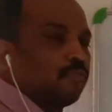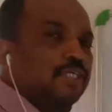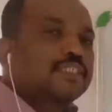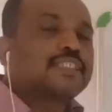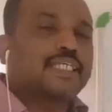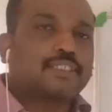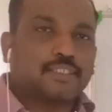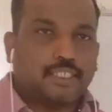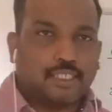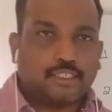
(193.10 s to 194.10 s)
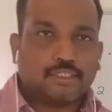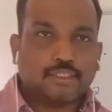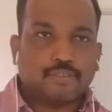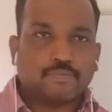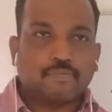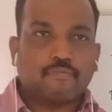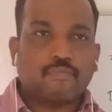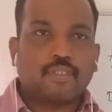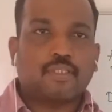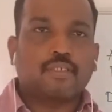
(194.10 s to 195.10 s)
states that
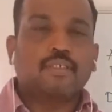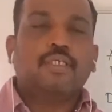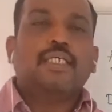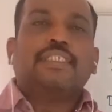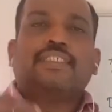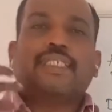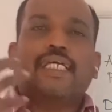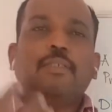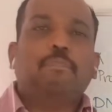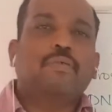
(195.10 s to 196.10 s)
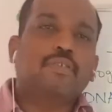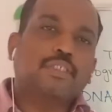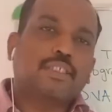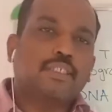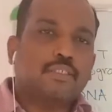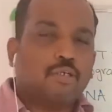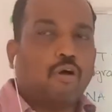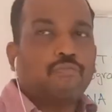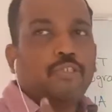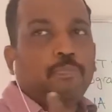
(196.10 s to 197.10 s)
10%
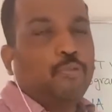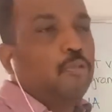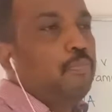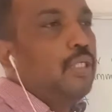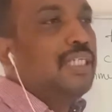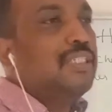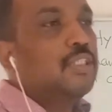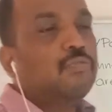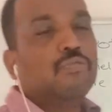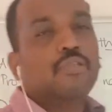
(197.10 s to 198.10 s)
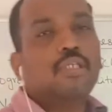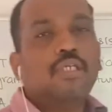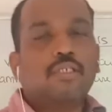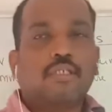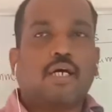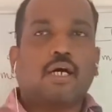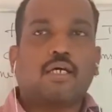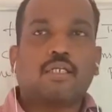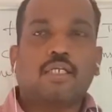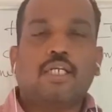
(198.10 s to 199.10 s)
of the people in this world
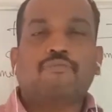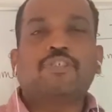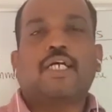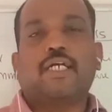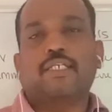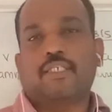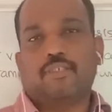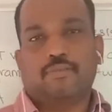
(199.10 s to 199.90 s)
are left-handed.